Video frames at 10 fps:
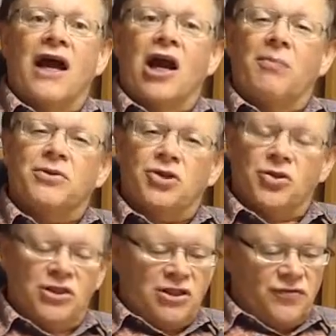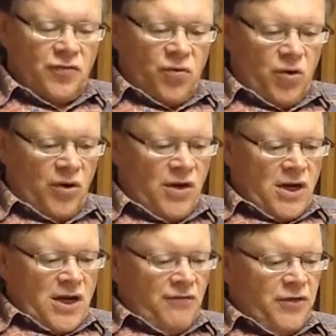opportunities for
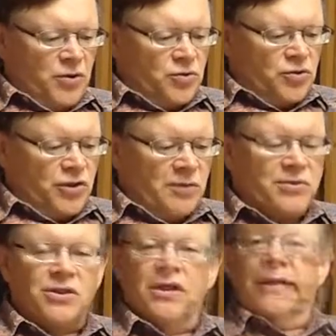field trips.